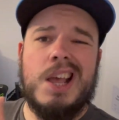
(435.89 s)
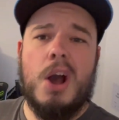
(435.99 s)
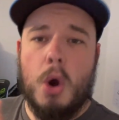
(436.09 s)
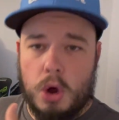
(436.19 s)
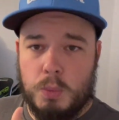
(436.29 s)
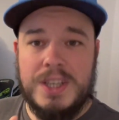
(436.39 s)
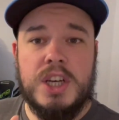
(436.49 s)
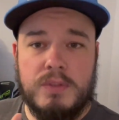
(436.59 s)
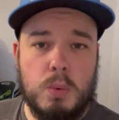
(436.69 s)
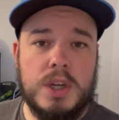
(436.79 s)
on
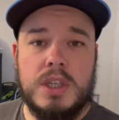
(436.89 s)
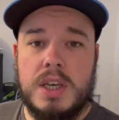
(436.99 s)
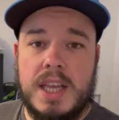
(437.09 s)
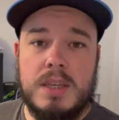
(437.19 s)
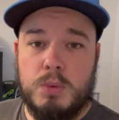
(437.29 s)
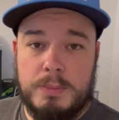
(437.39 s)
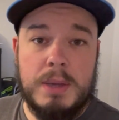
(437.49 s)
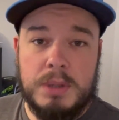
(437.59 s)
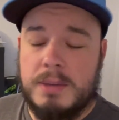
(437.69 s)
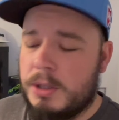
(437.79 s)
whichever one would be
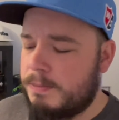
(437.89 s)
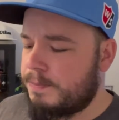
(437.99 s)
applicable.